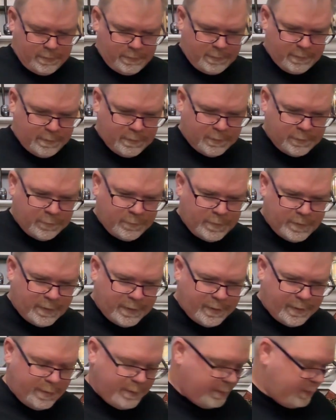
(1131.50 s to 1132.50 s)
This one I
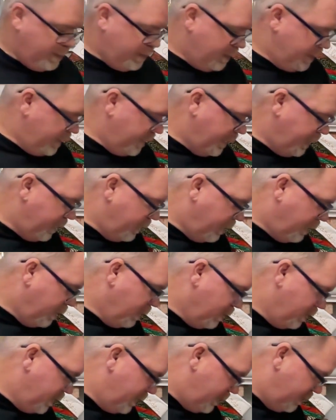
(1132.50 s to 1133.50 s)
hit
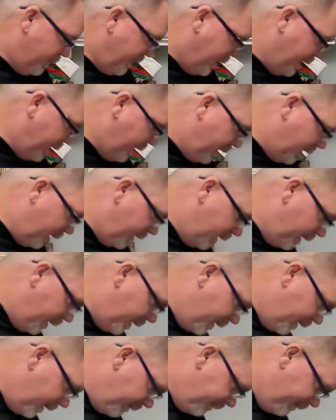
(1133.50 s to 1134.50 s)
hard at the beginning of the
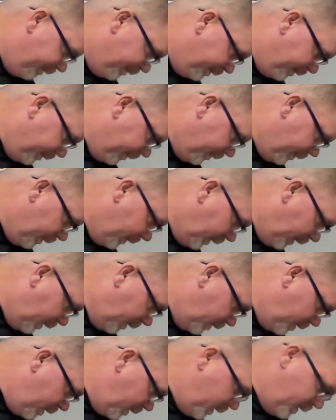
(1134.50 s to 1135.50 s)
year,
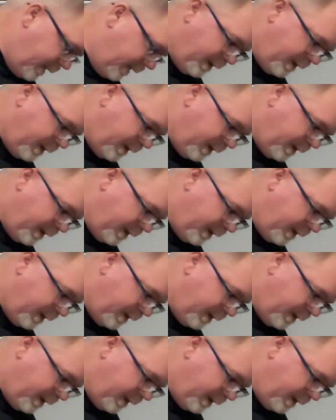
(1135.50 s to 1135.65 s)
and now